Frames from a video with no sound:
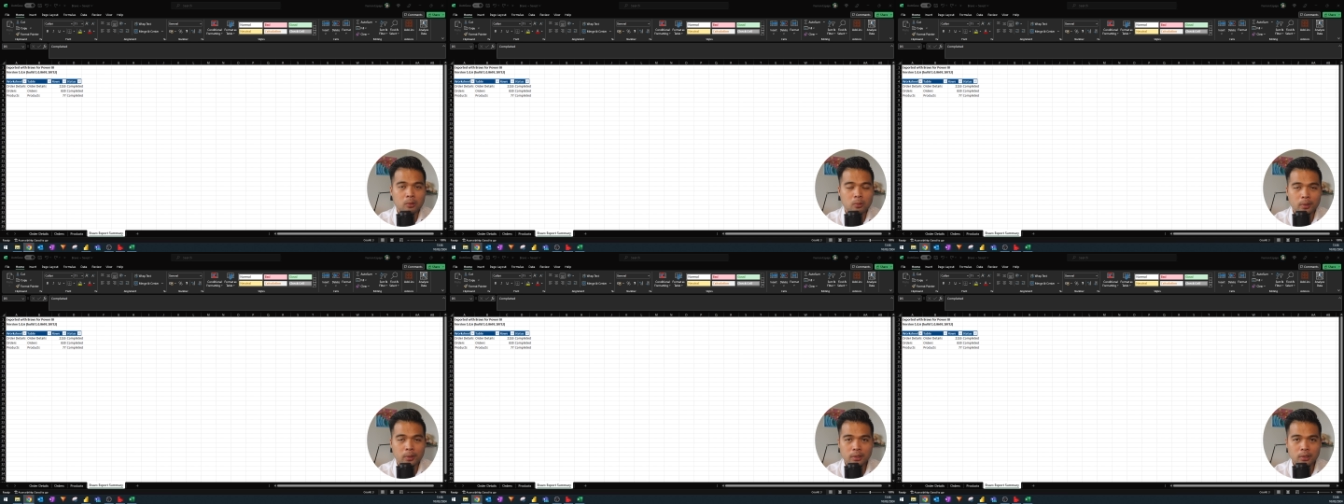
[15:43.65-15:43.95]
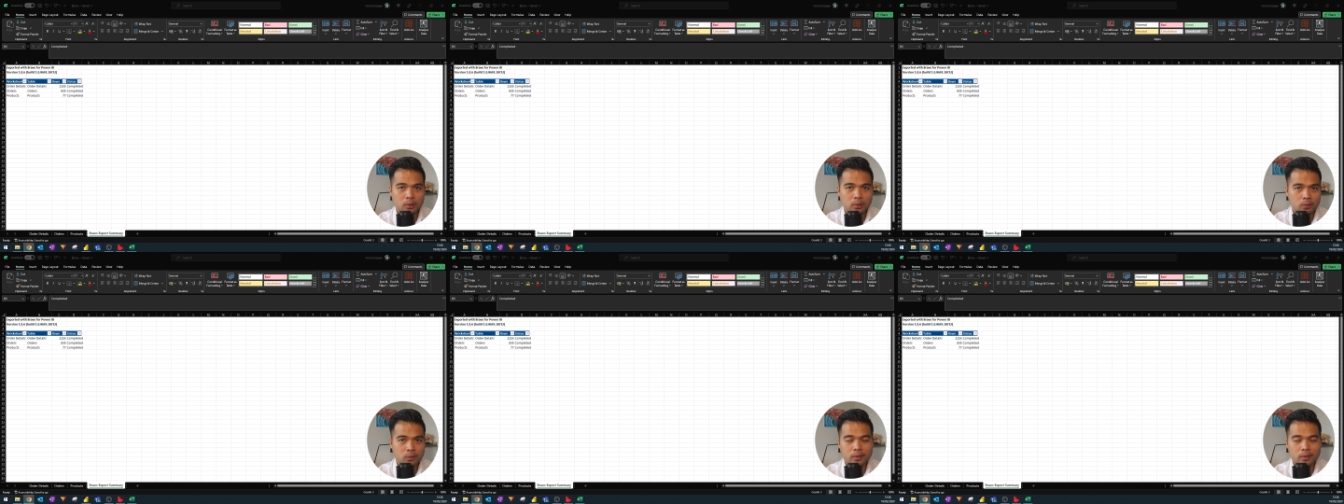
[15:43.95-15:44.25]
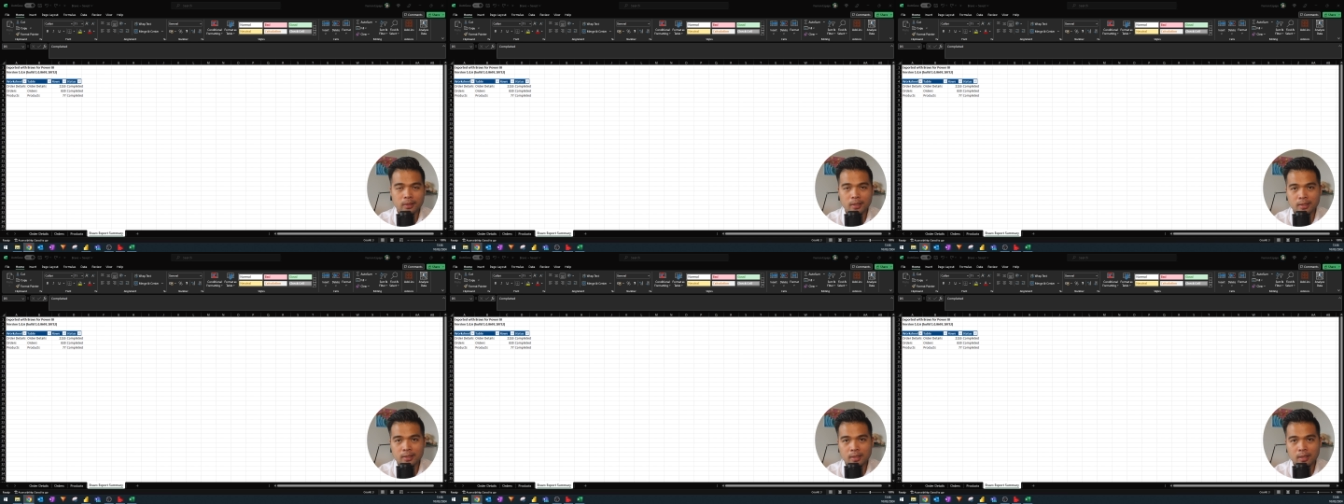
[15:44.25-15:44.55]
when you use
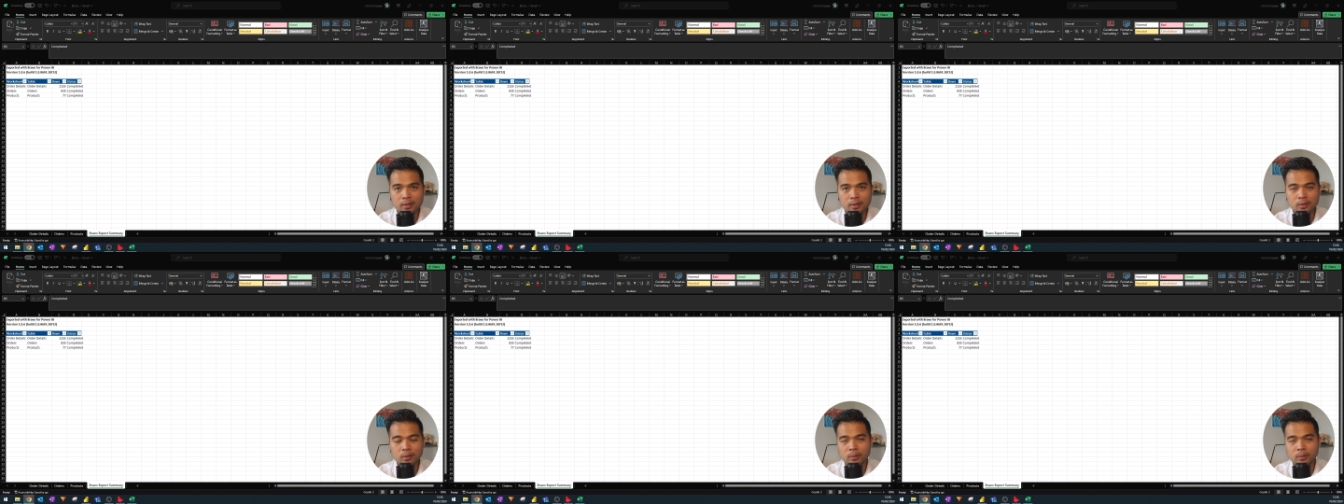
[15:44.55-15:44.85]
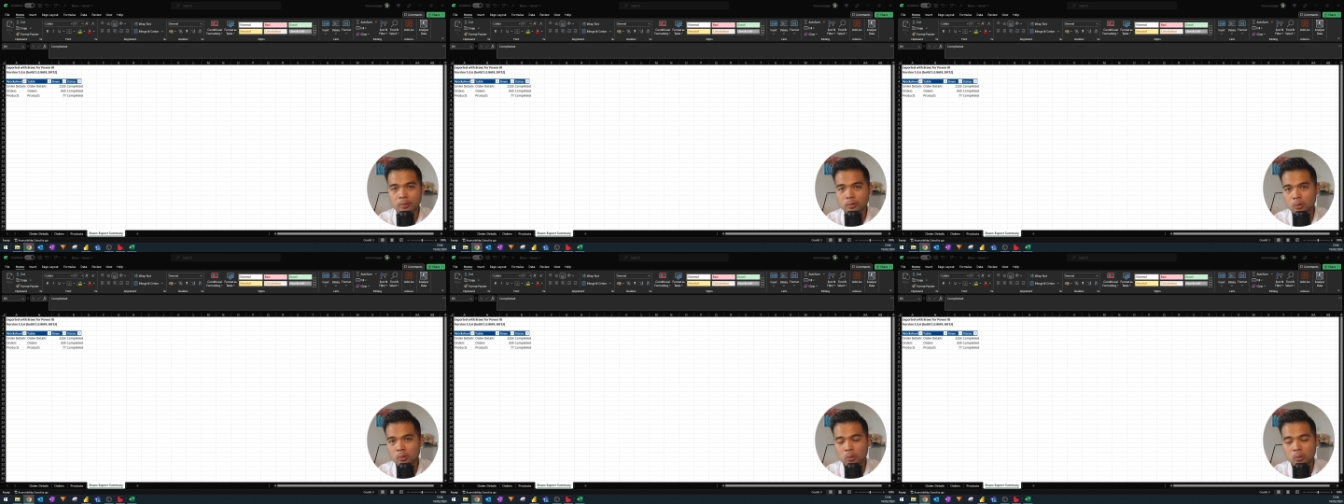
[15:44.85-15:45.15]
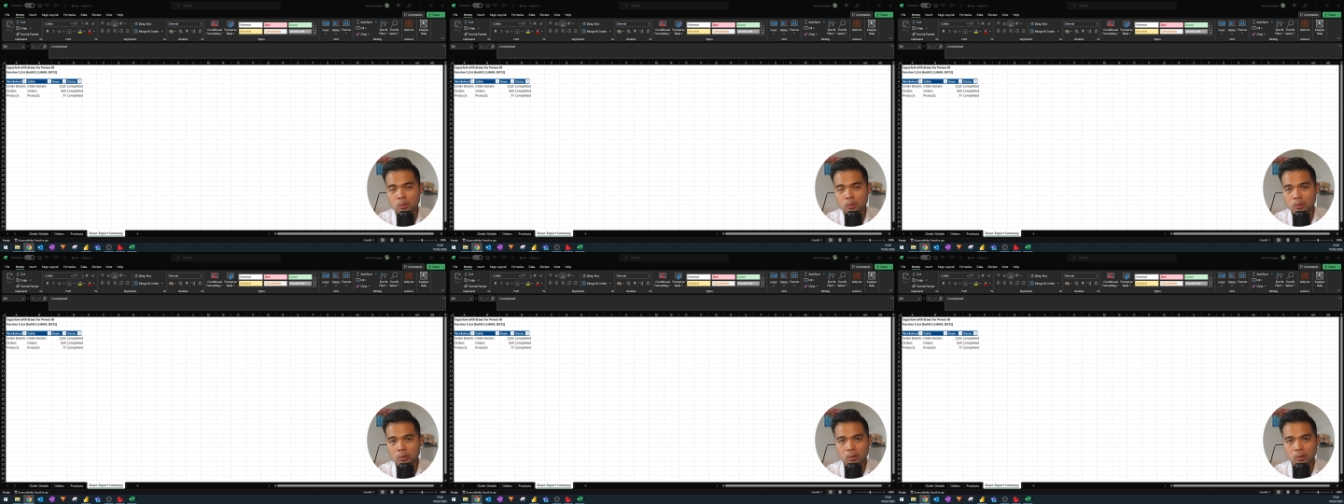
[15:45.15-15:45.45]
it as an external
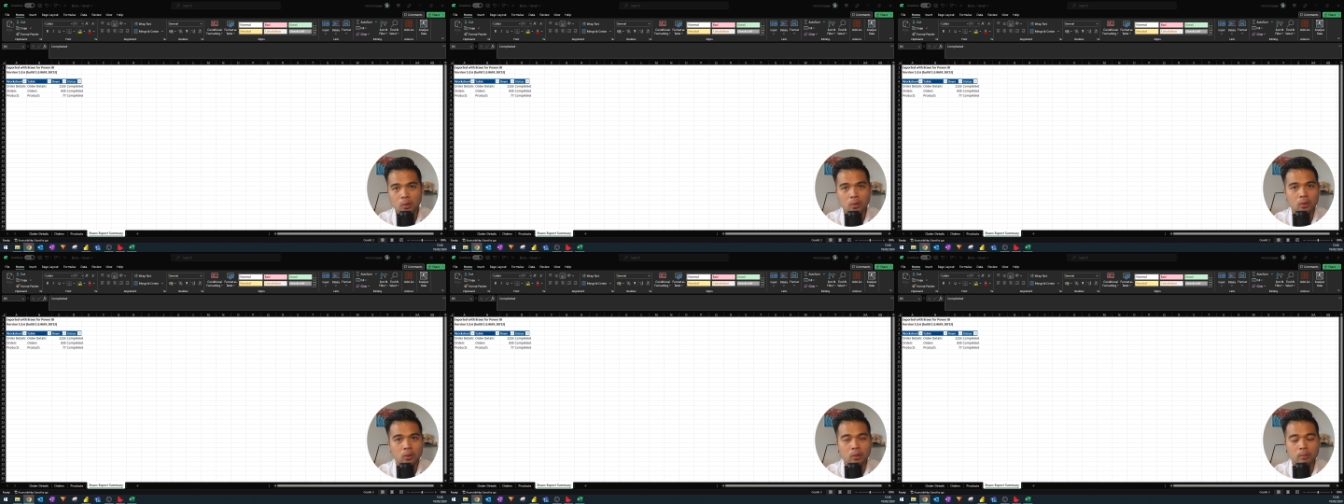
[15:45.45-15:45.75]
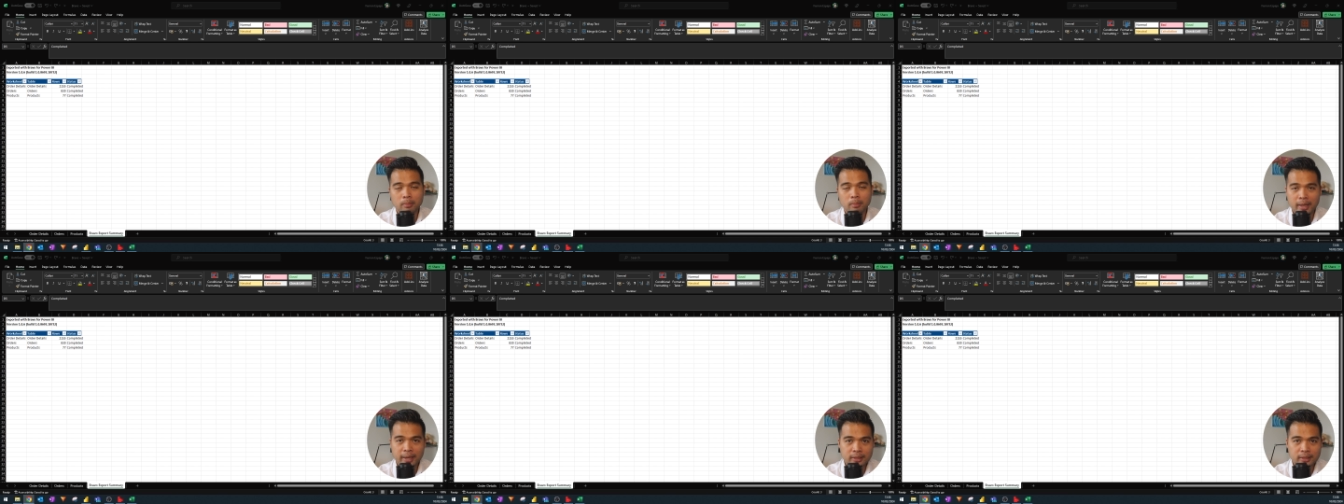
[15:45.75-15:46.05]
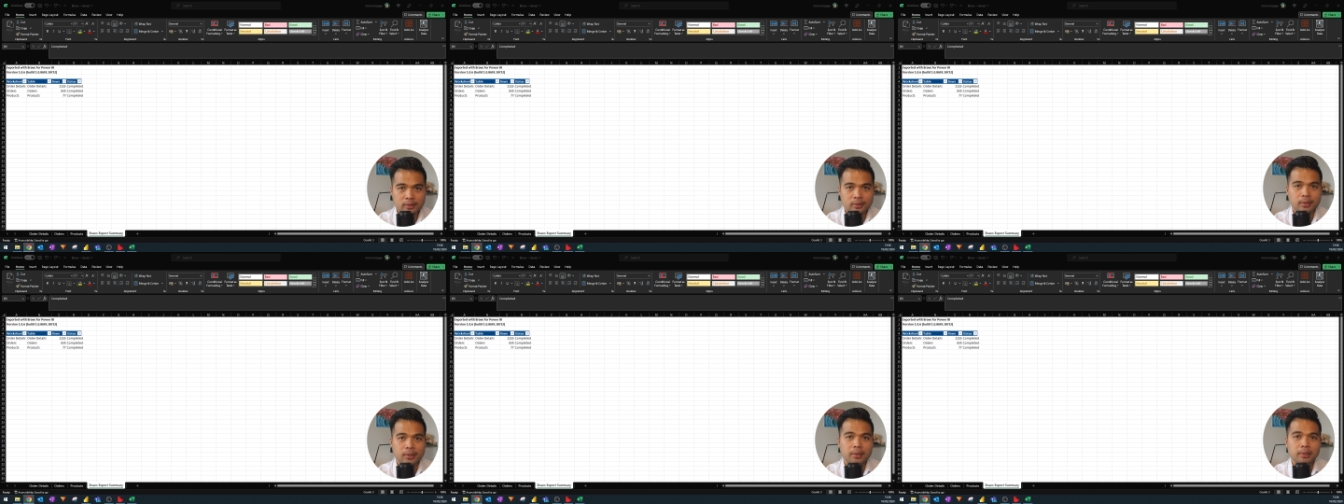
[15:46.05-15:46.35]
tool or by
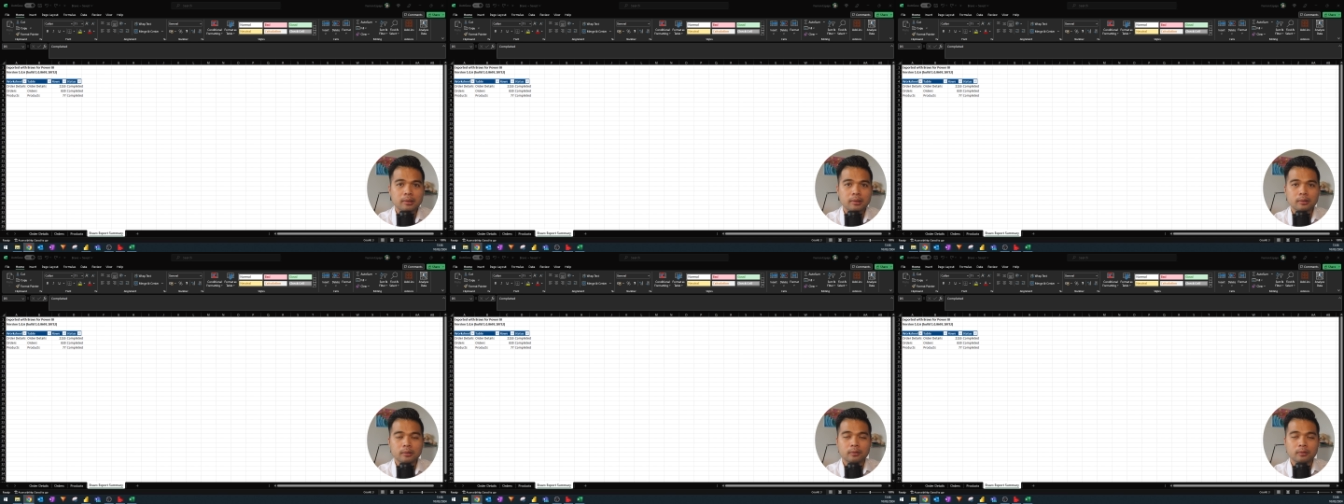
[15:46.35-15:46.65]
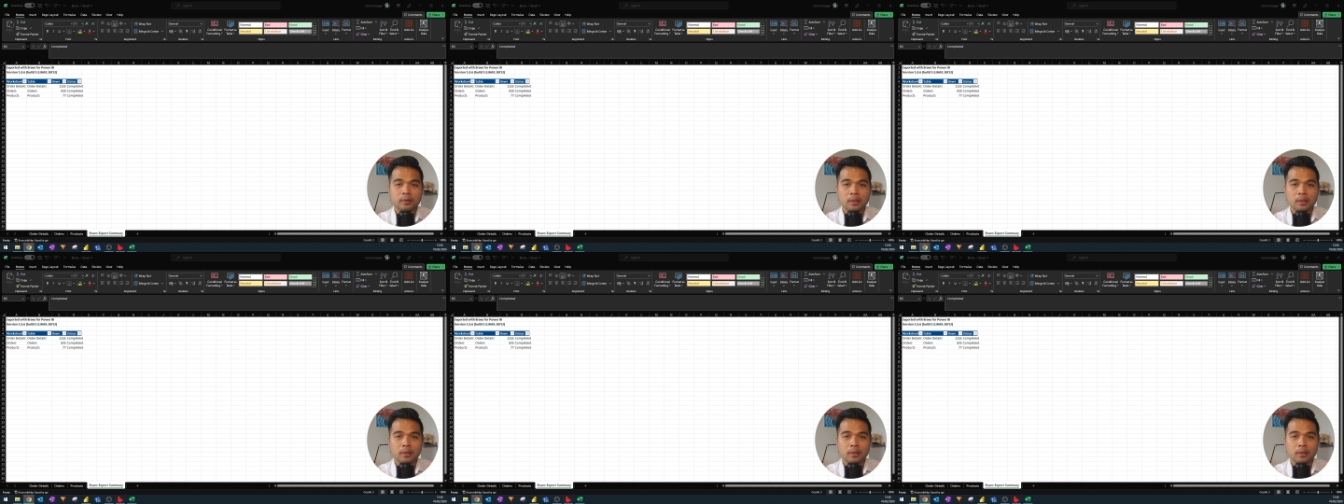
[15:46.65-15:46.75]
itself,